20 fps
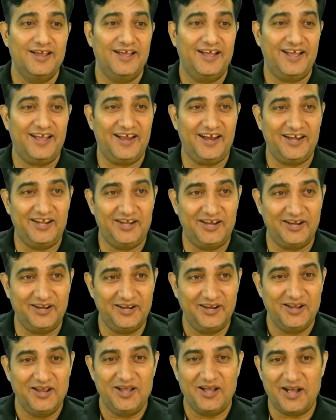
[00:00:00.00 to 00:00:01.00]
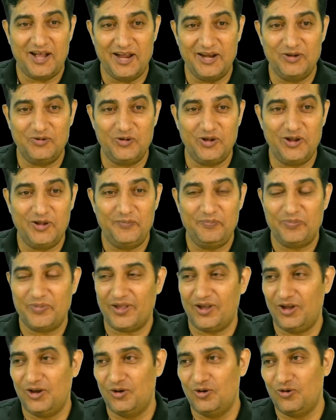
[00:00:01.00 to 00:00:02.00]
and I know
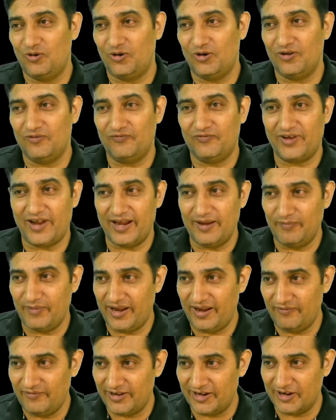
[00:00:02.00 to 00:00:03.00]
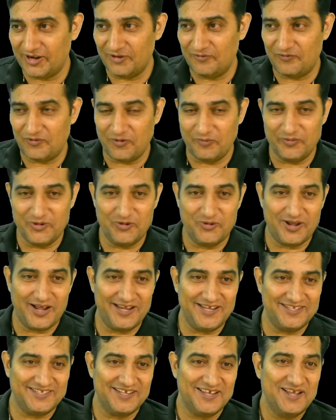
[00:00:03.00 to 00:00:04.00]
a lot of time I have taken from you
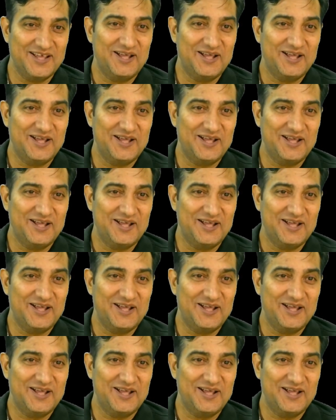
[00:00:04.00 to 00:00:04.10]
guys.